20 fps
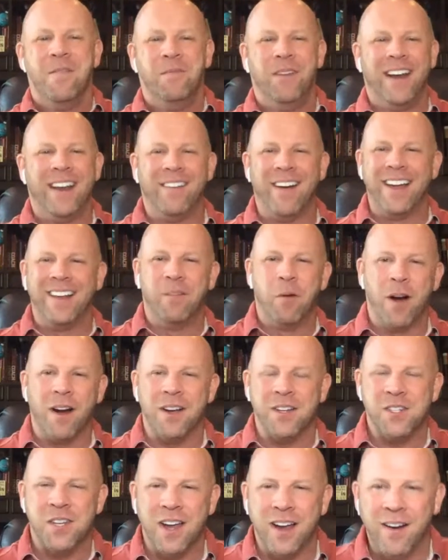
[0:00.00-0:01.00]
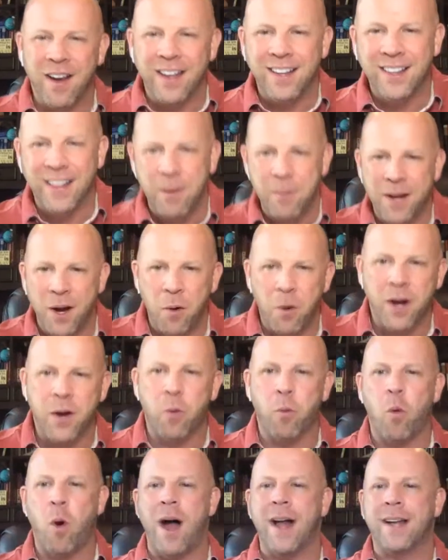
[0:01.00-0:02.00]
But anyway, where else? Let me know where
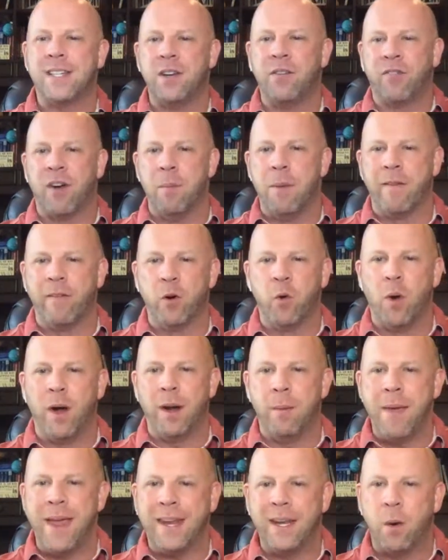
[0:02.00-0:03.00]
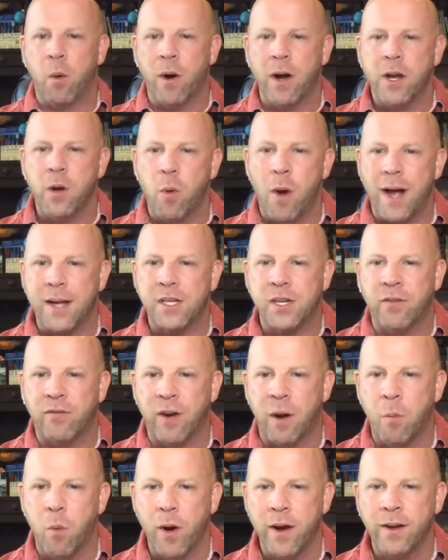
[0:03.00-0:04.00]
you're watching from, everyone. Amanda, where are you watching
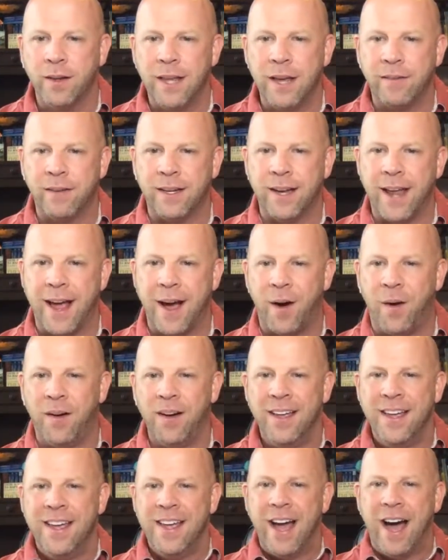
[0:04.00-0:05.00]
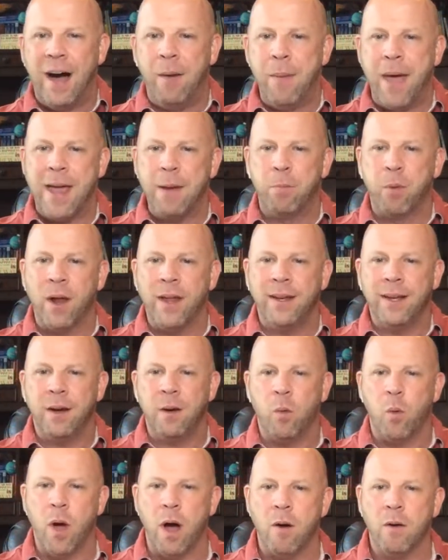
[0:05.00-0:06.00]
from? Where are you living now? Hey,
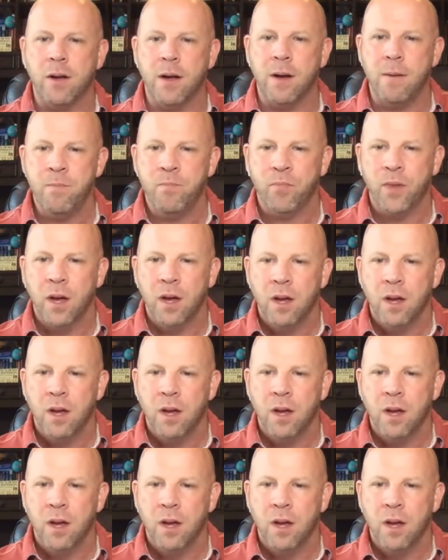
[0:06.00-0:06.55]
Brenda, welcome.